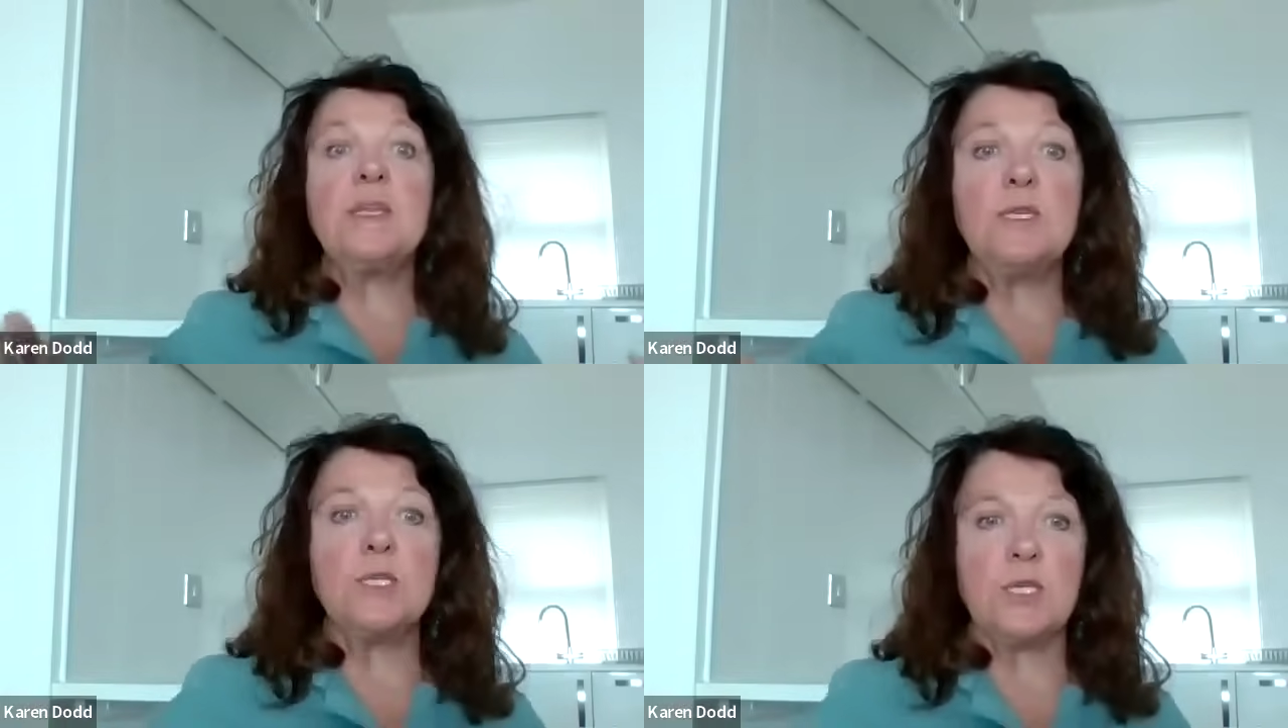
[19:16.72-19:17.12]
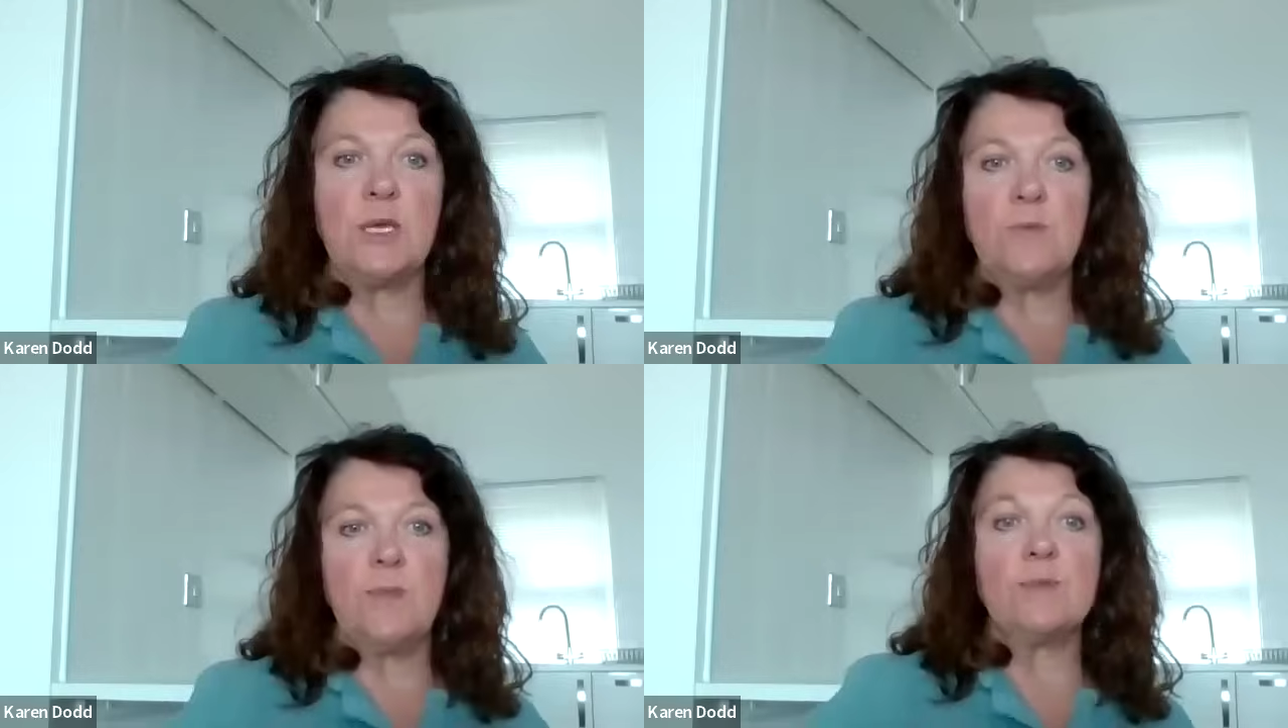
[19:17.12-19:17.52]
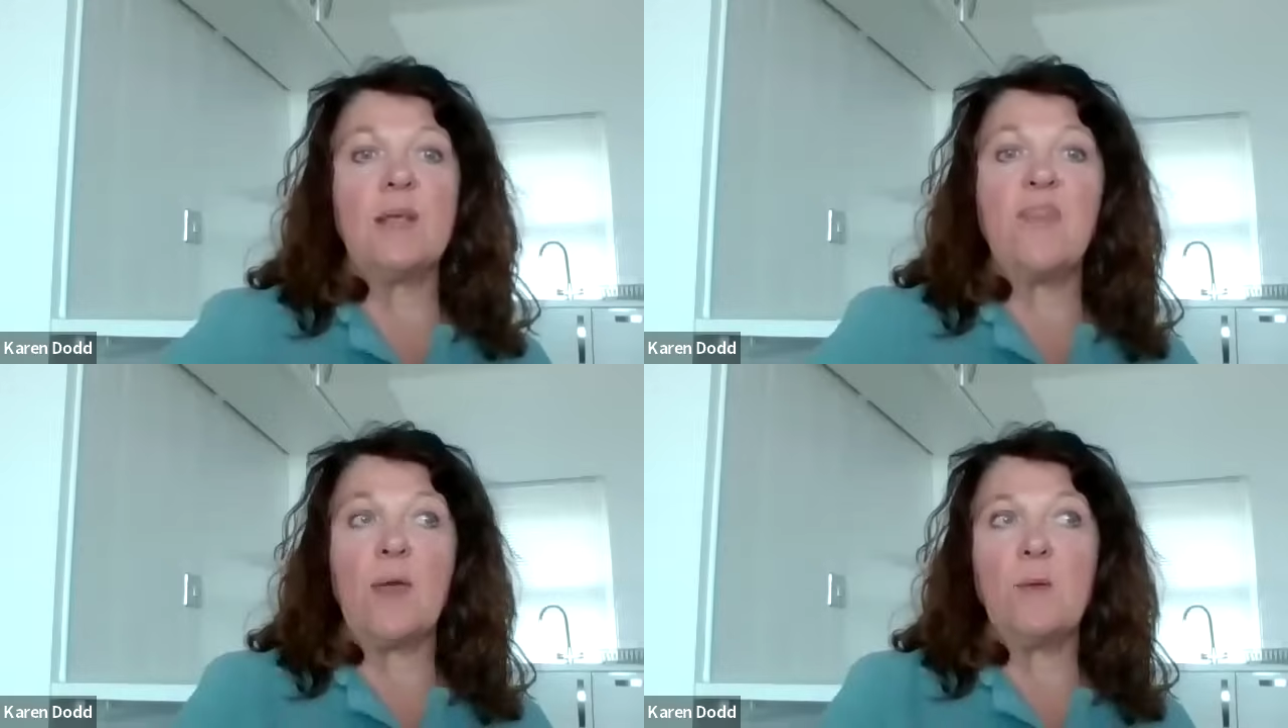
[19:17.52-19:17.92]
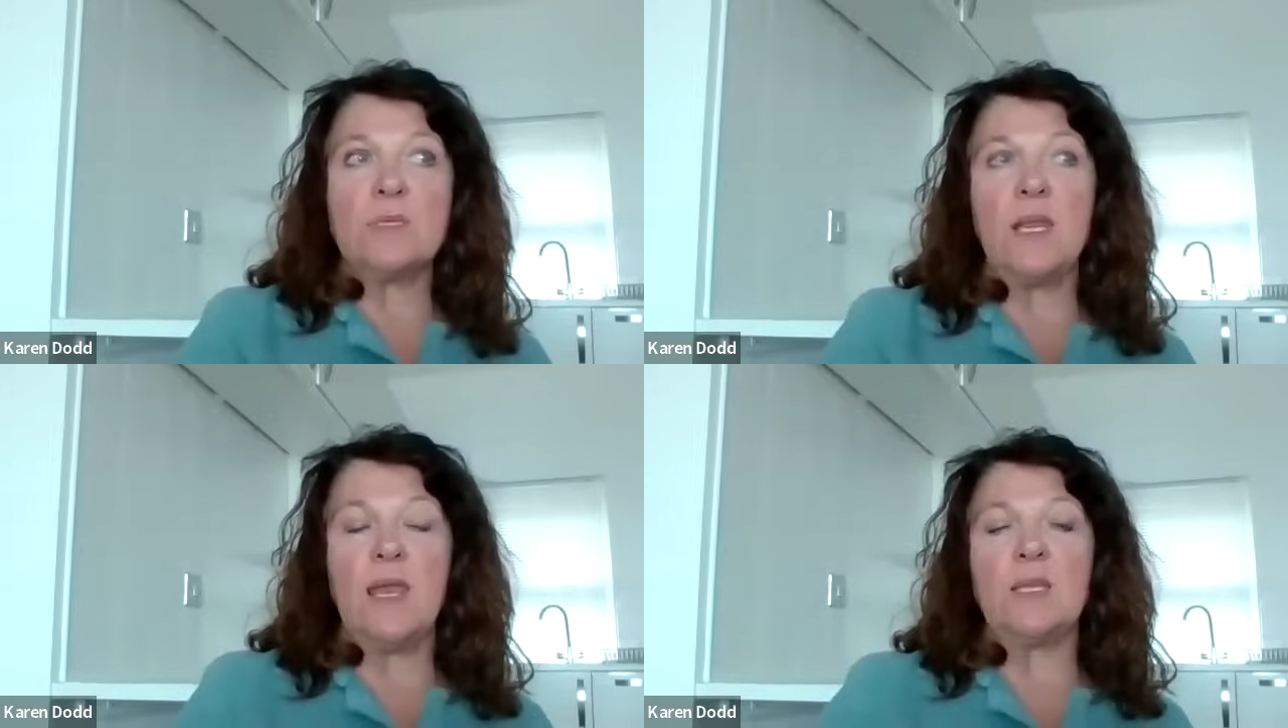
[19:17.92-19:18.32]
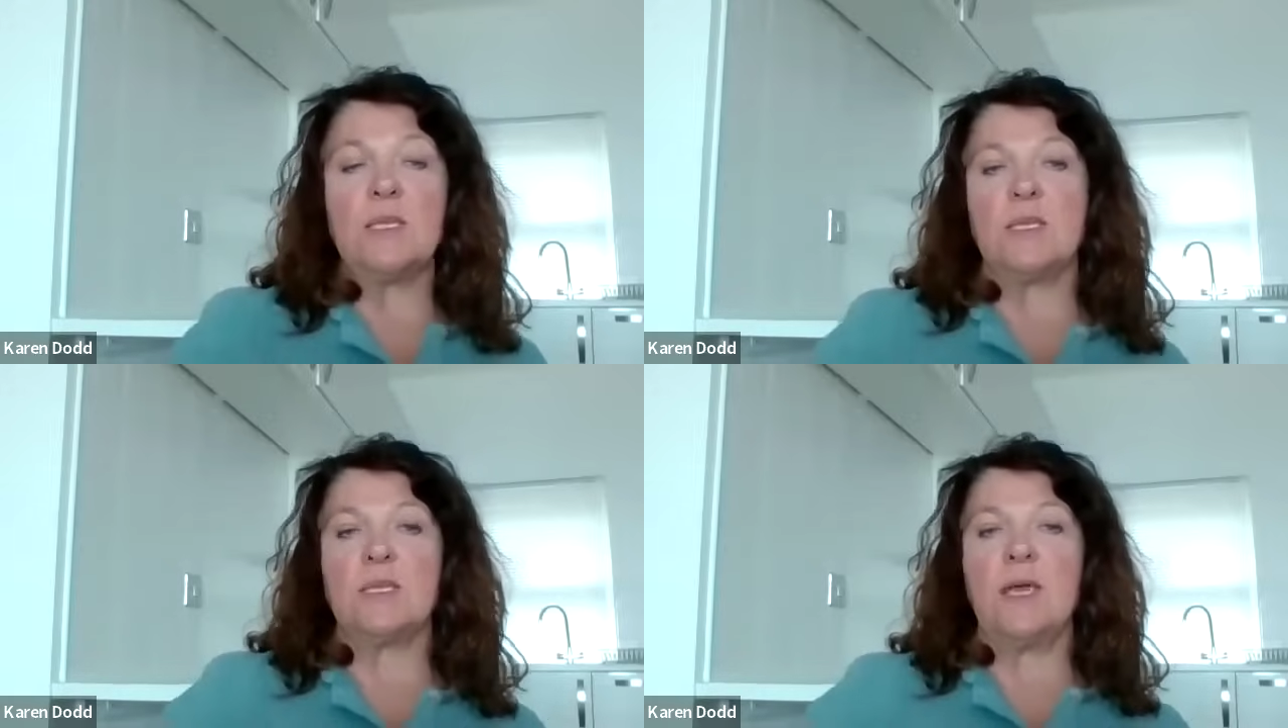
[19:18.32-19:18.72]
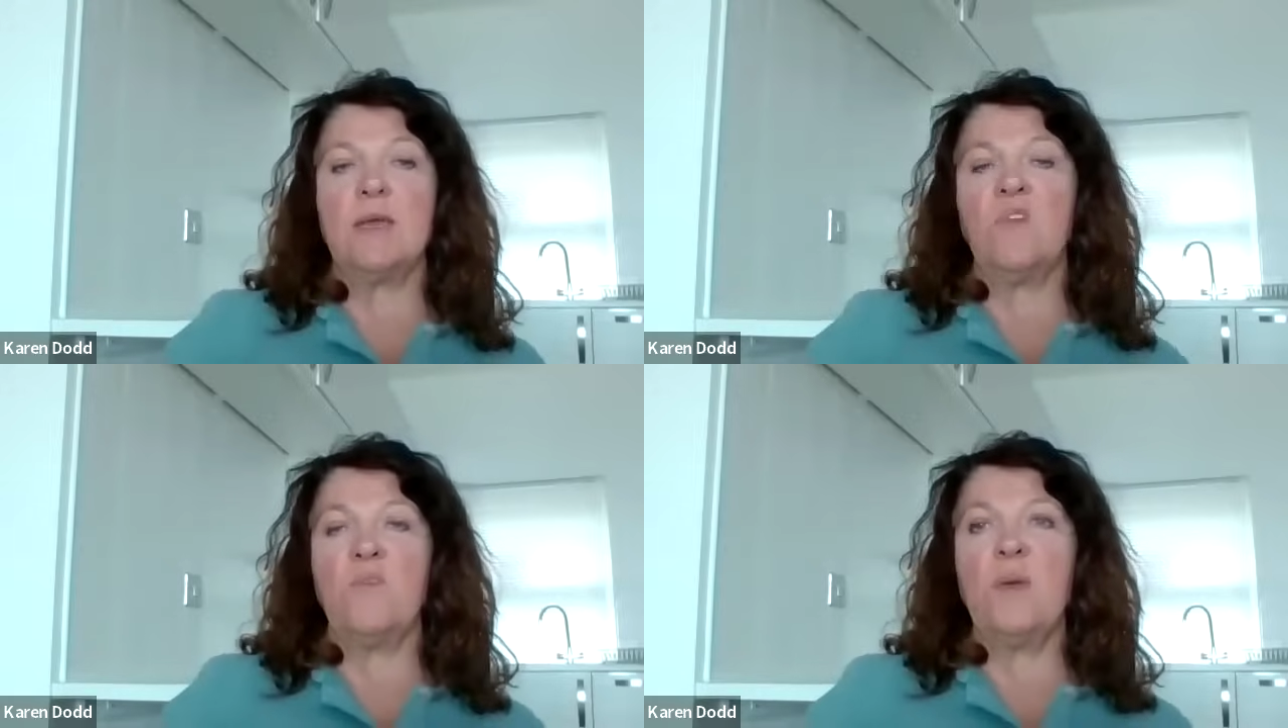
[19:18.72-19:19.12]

leadership. It was like they were selected to take over,